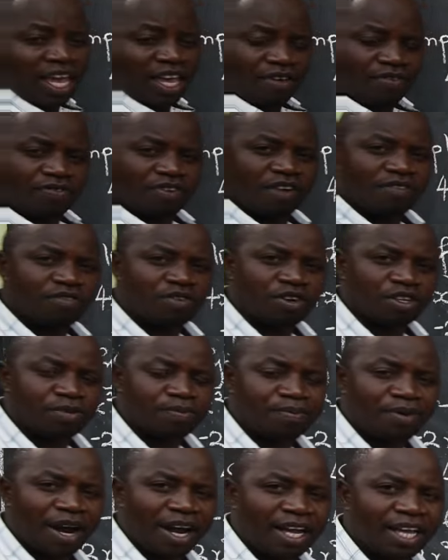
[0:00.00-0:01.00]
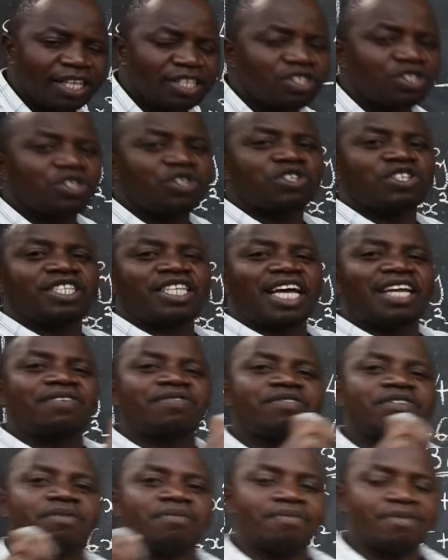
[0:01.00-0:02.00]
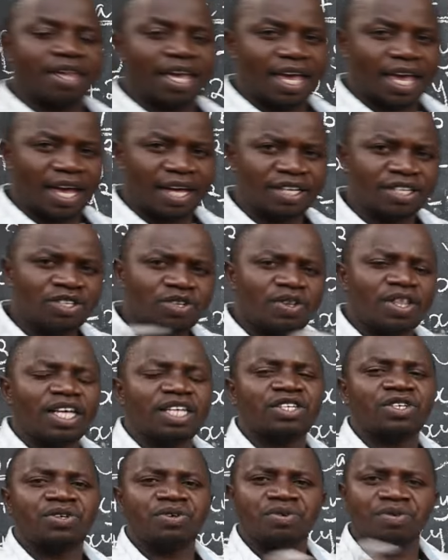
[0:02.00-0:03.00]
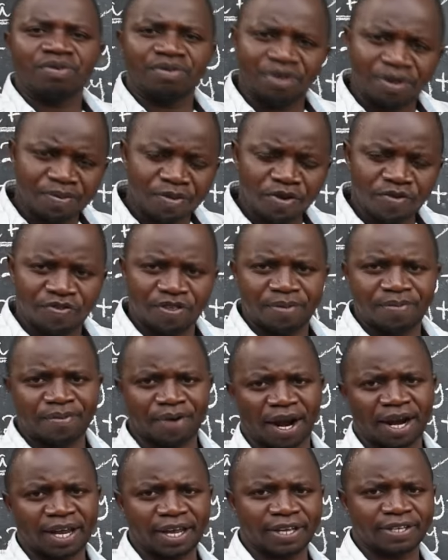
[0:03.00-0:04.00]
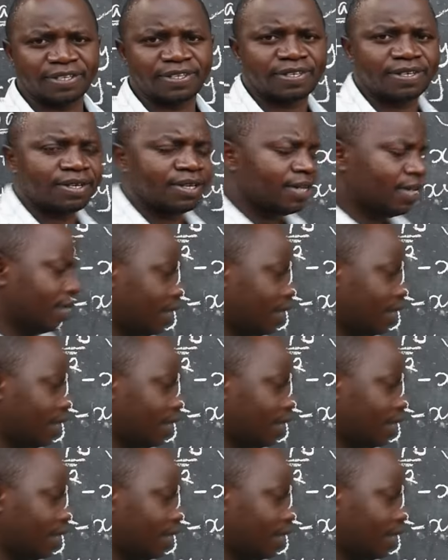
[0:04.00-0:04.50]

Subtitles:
If you have got brackets, you start from there so that you remove the brackets.